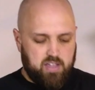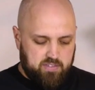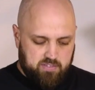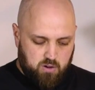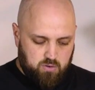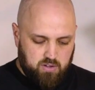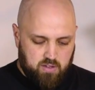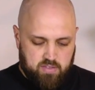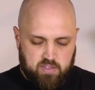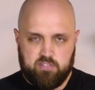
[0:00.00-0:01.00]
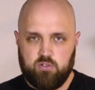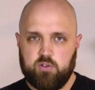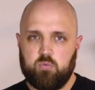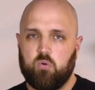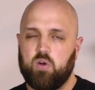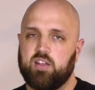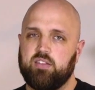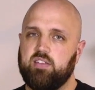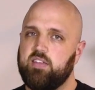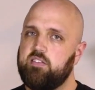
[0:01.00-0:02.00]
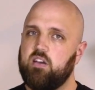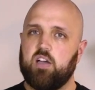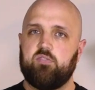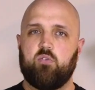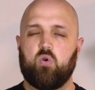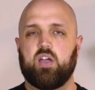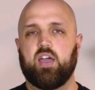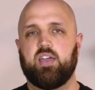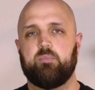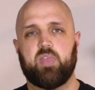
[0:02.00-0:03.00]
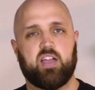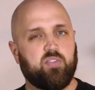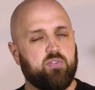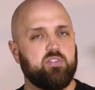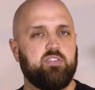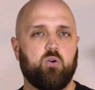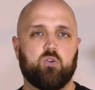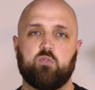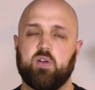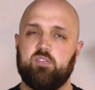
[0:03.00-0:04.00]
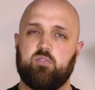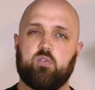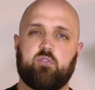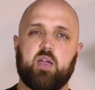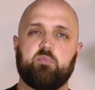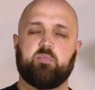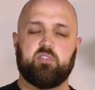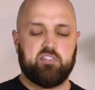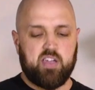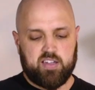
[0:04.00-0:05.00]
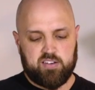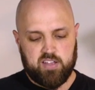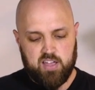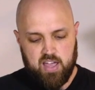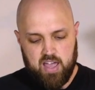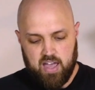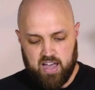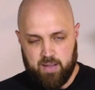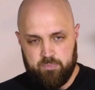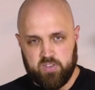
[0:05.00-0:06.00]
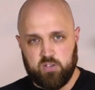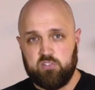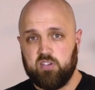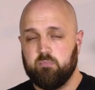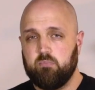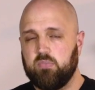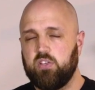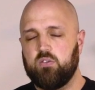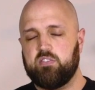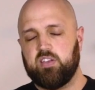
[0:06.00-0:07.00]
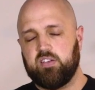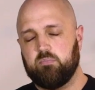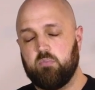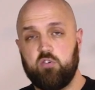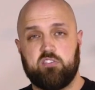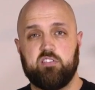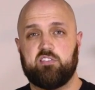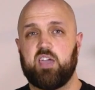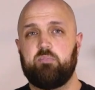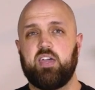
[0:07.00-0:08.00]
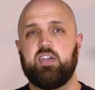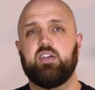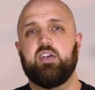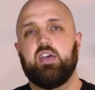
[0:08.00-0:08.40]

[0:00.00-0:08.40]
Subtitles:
So this unit will run DCI 4K at 30 or 24 frames per second using Motion JPEG.